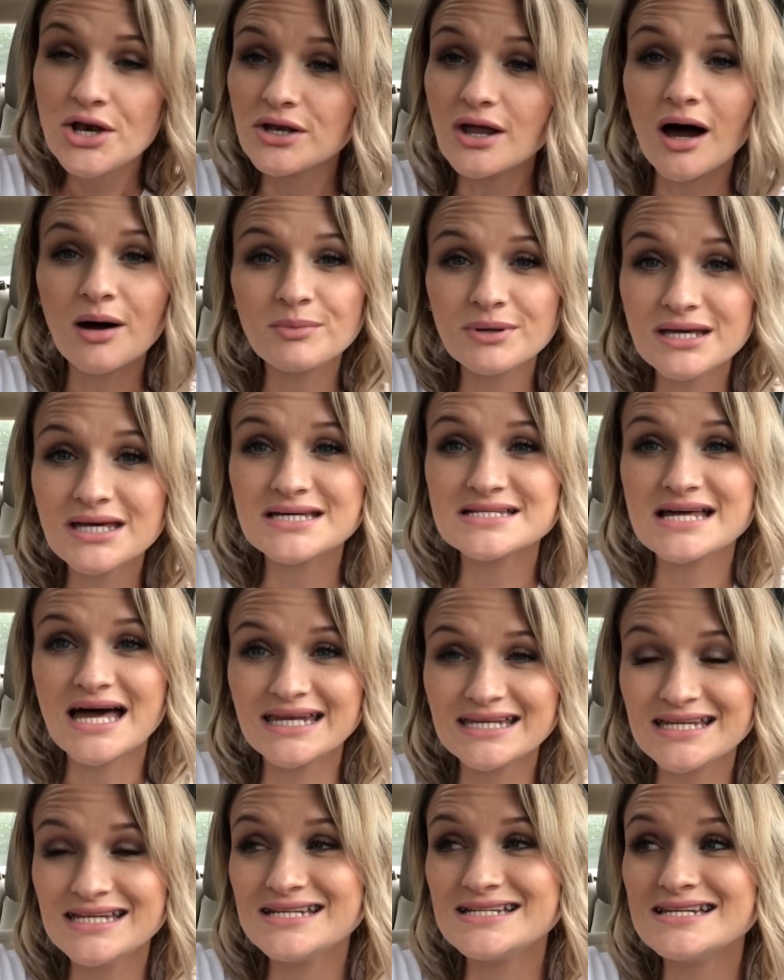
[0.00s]
Not because
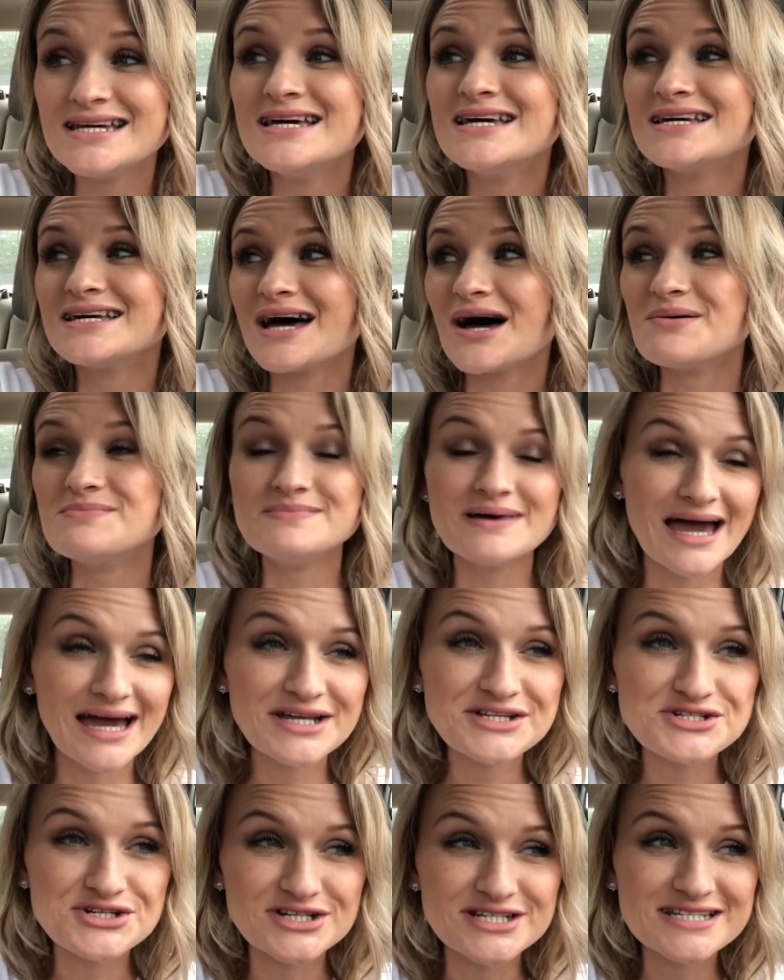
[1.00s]
I need a
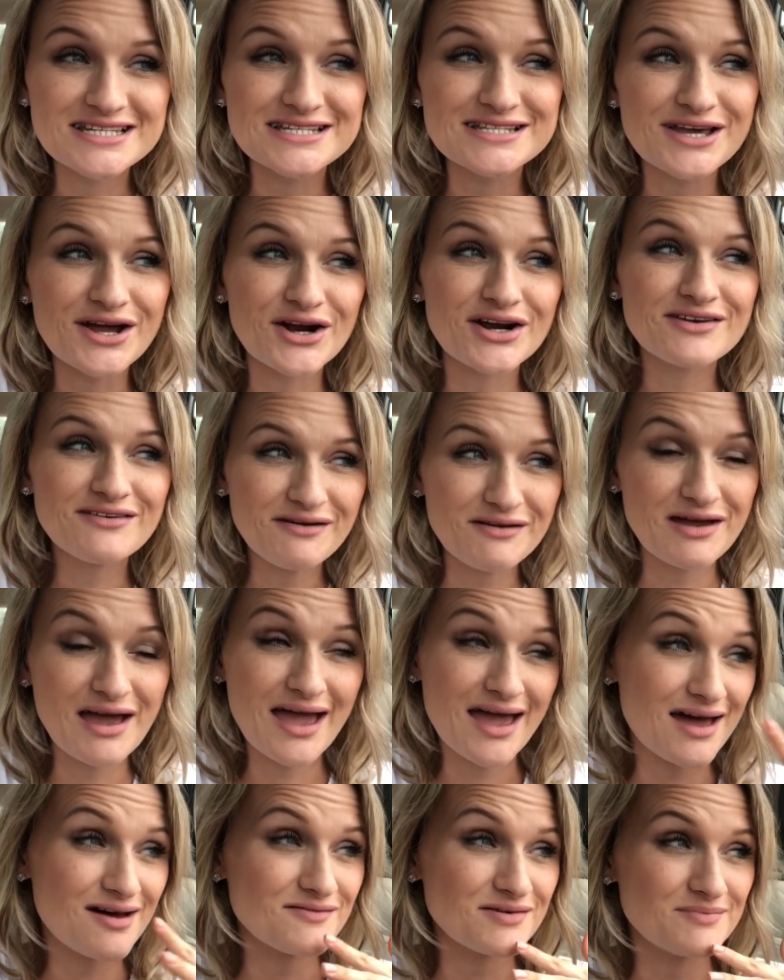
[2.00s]
mattress, because they already
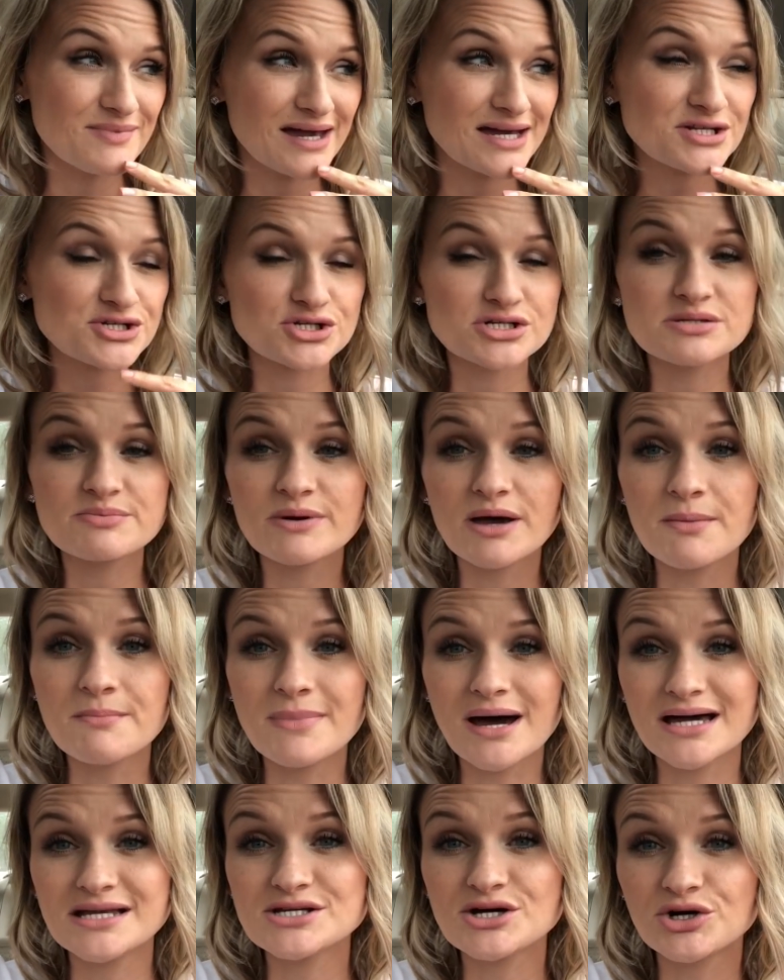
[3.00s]
have a mattress. But
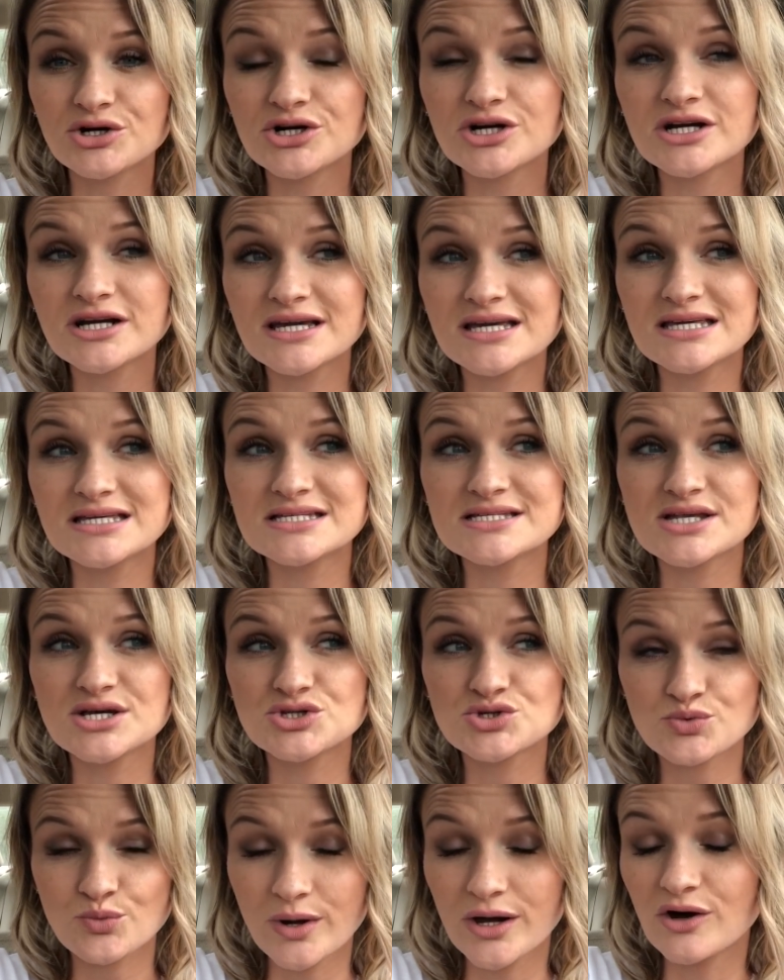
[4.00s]
my daughter is
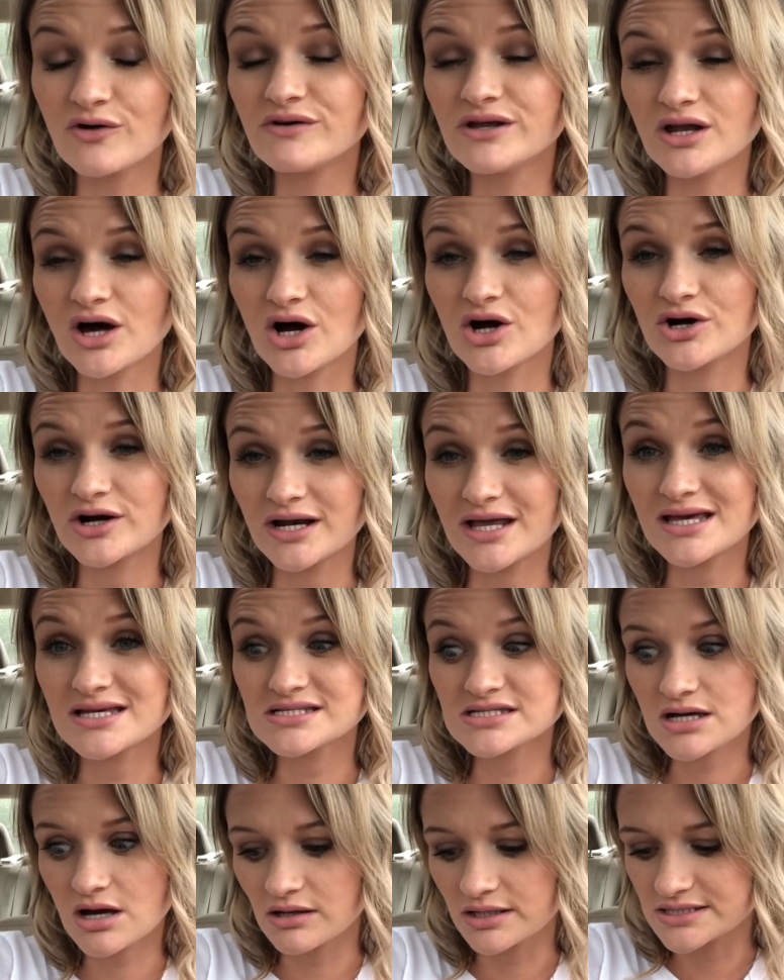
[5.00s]
12 and already
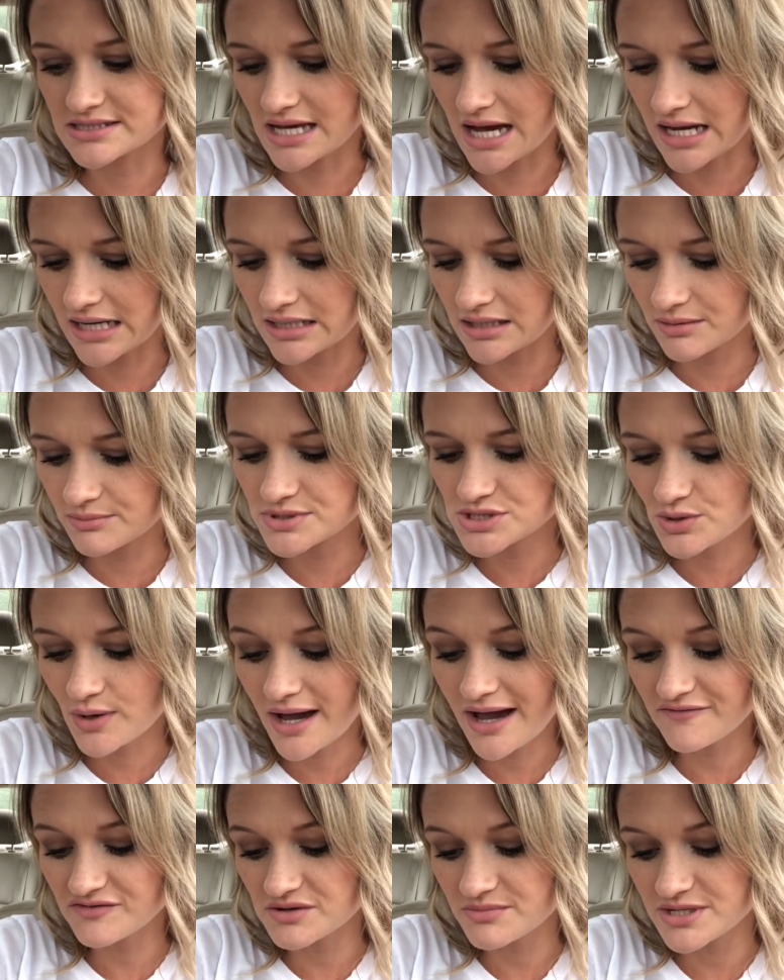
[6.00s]
as tall as I am. So
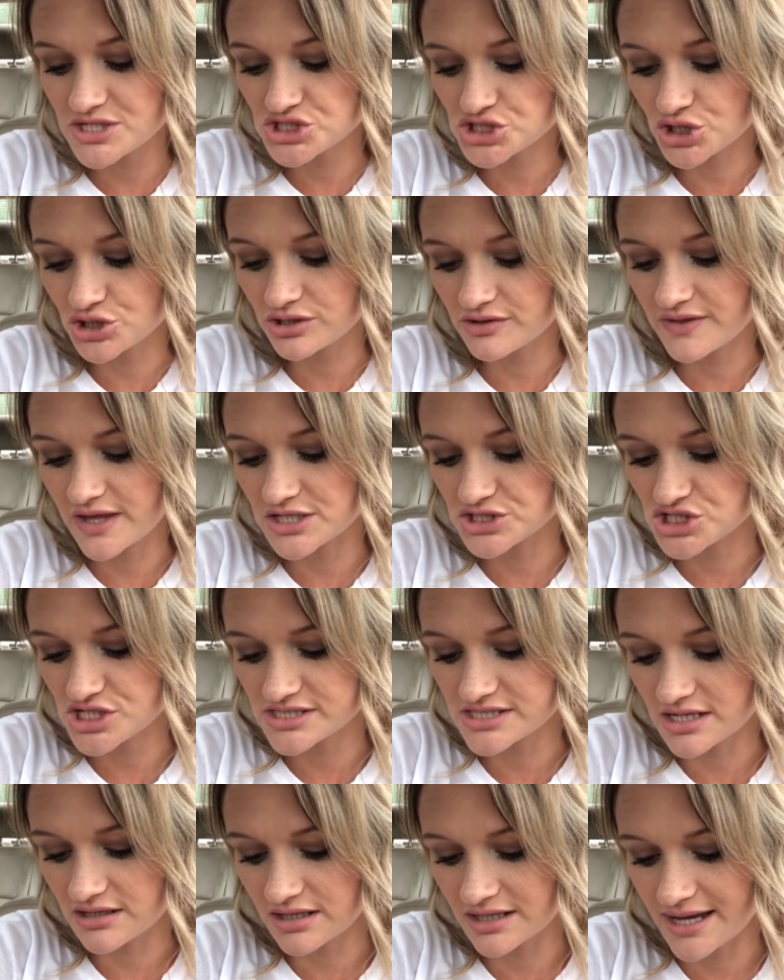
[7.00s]
I have to be sure that
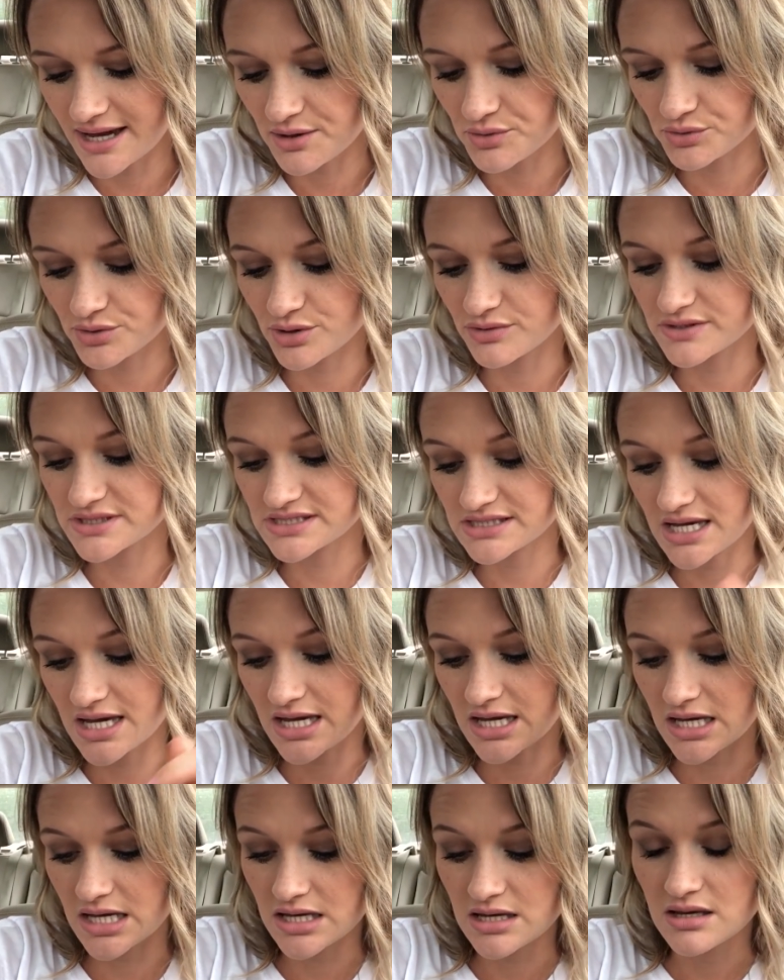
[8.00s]
she's not going to outgrow this
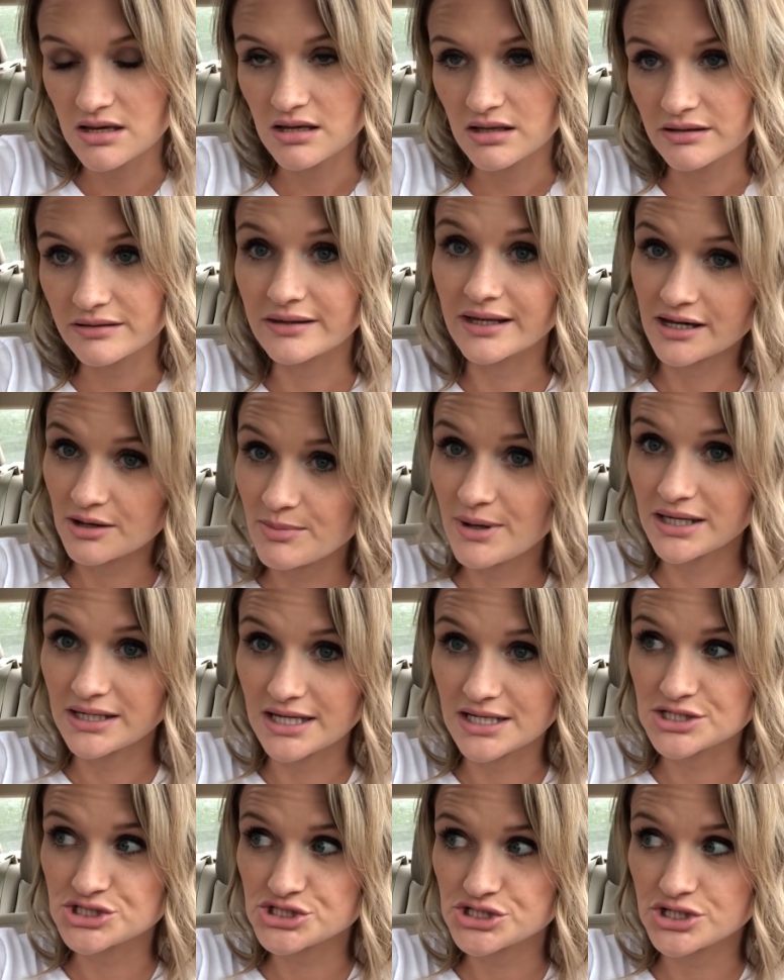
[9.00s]
thing like by
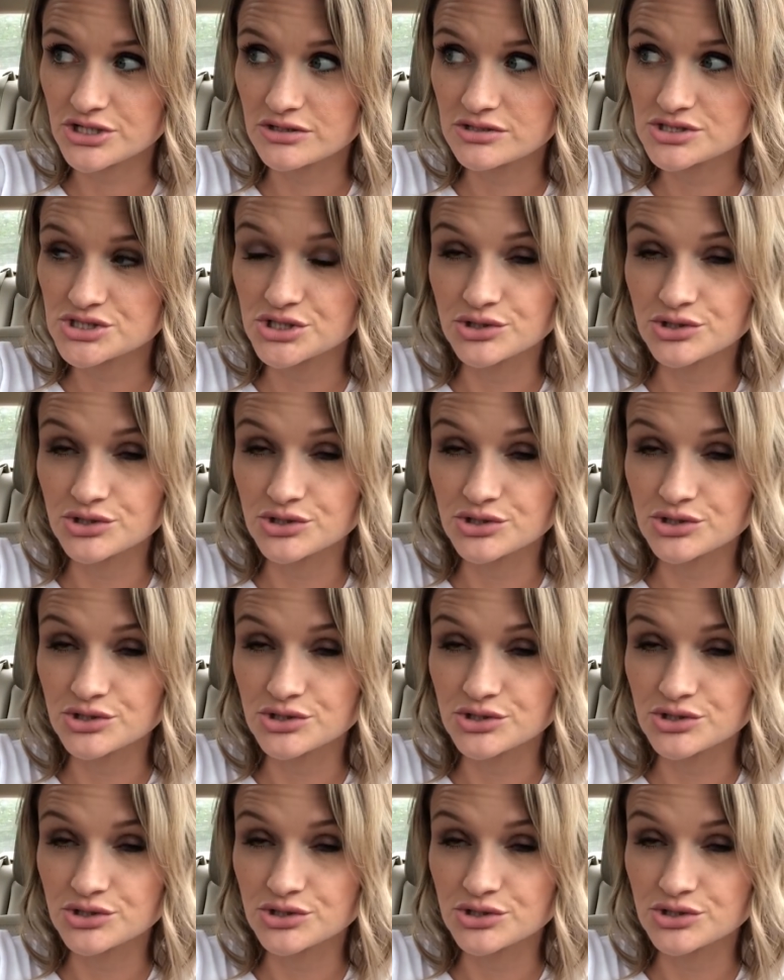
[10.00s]
next year.